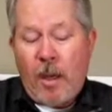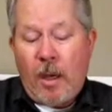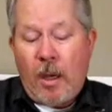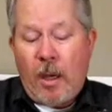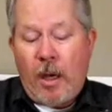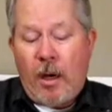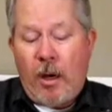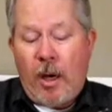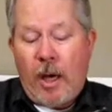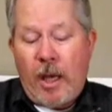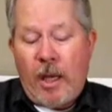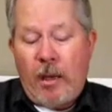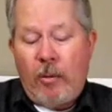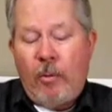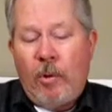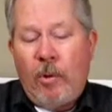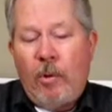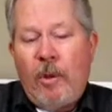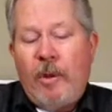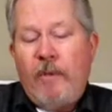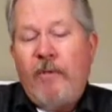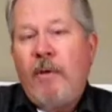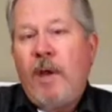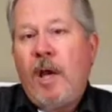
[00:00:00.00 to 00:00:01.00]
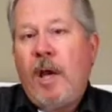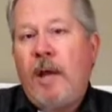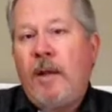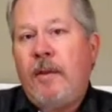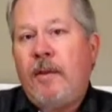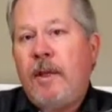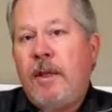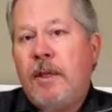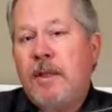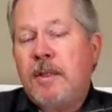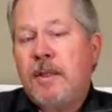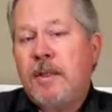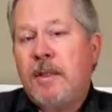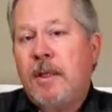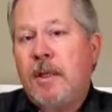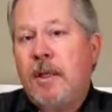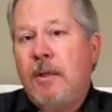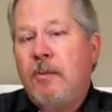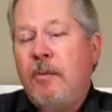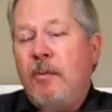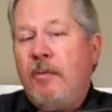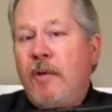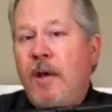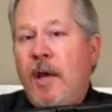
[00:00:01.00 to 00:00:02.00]
Alright, well,
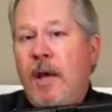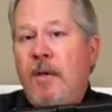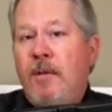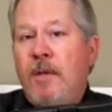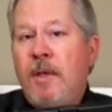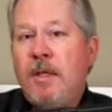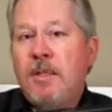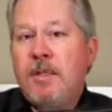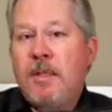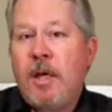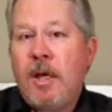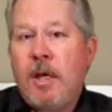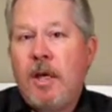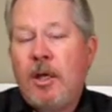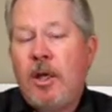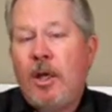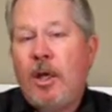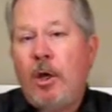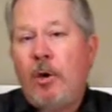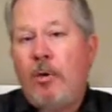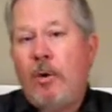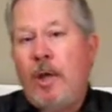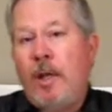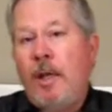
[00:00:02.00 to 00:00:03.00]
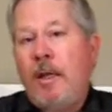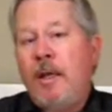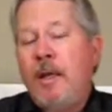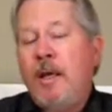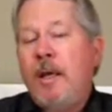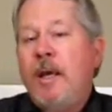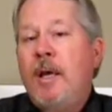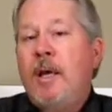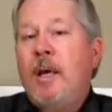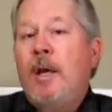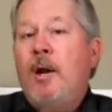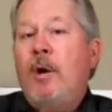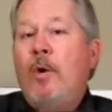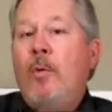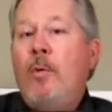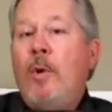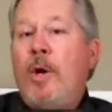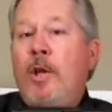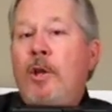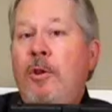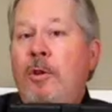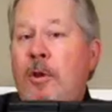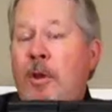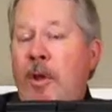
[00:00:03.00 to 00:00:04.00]
we've got this gun loaded.
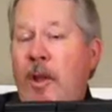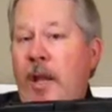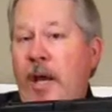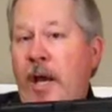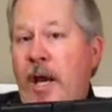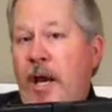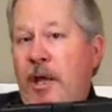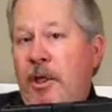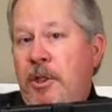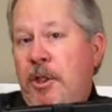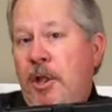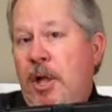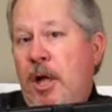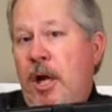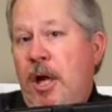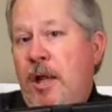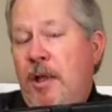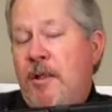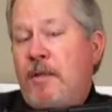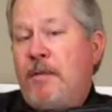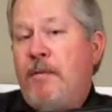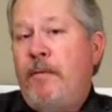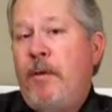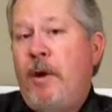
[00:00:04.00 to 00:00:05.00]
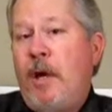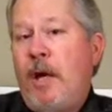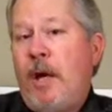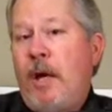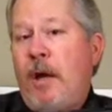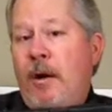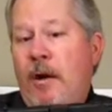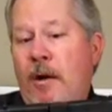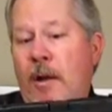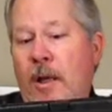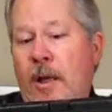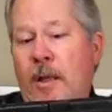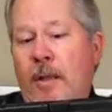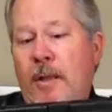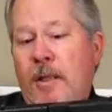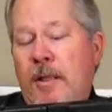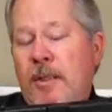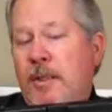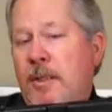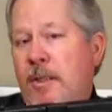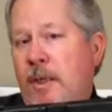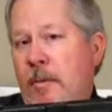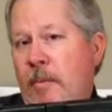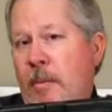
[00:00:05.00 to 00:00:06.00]
When the last shot is fired on
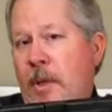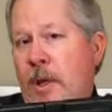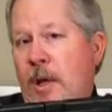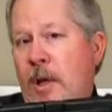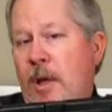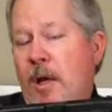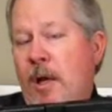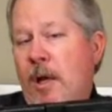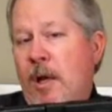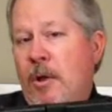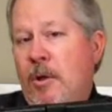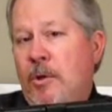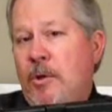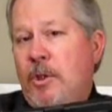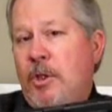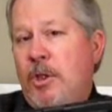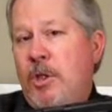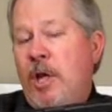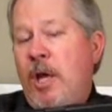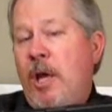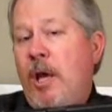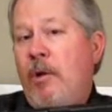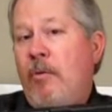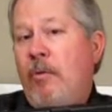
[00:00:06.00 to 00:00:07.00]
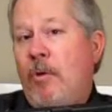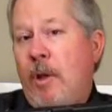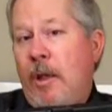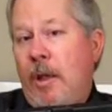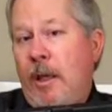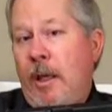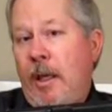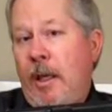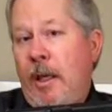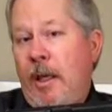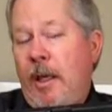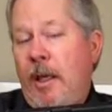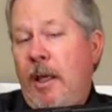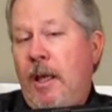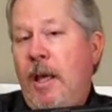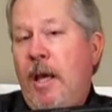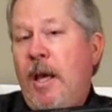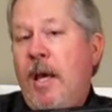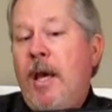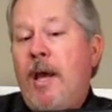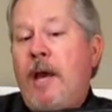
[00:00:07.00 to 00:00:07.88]
these semi-autos, generally